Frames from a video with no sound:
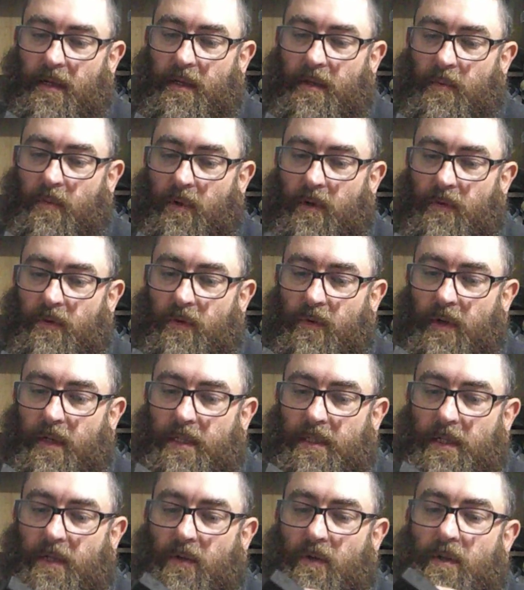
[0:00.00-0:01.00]
but if the rest
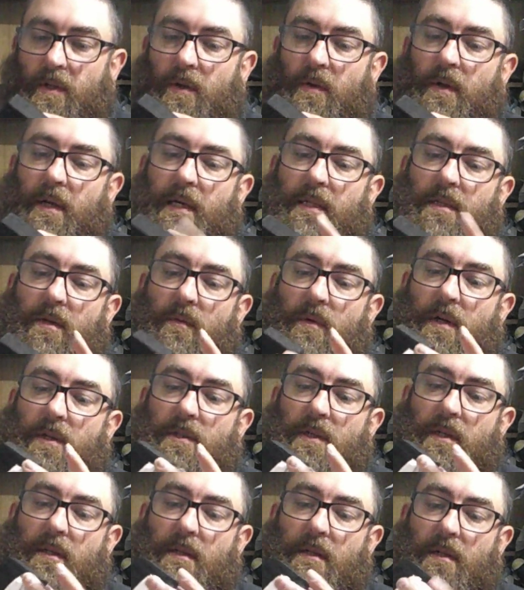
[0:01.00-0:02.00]
of the other 2 lads are
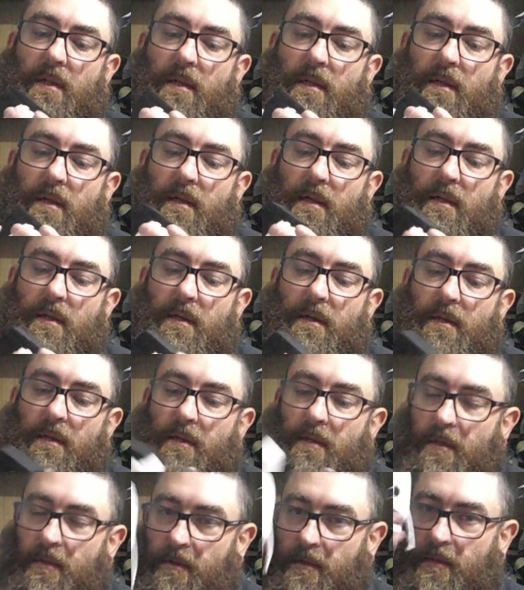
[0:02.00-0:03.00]
watching,
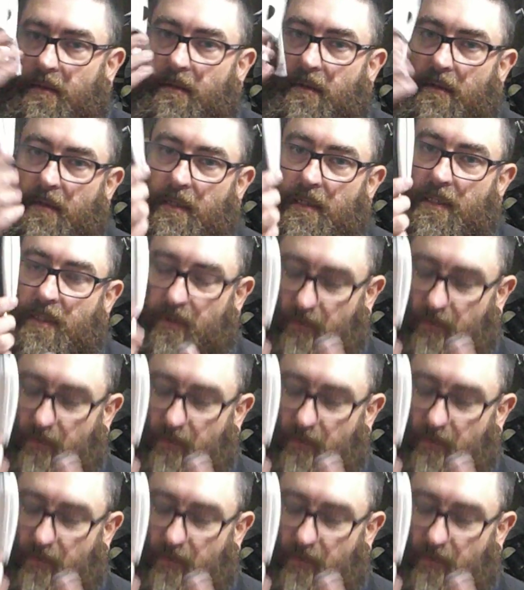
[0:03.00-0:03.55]
this is